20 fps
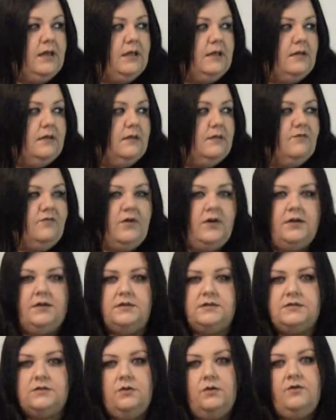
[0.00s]
in front
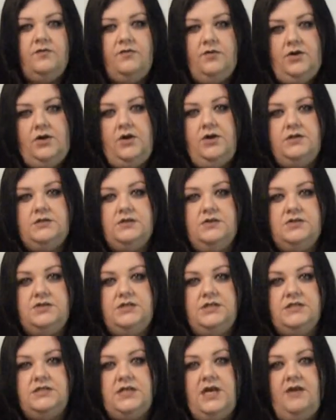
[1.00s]
of the store for her so
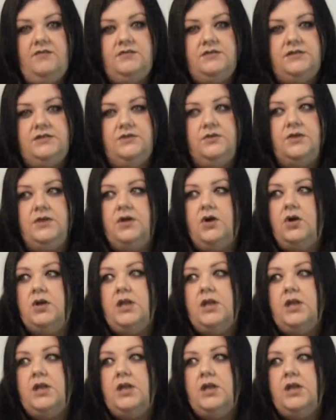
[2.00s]
she doesn't have to do it.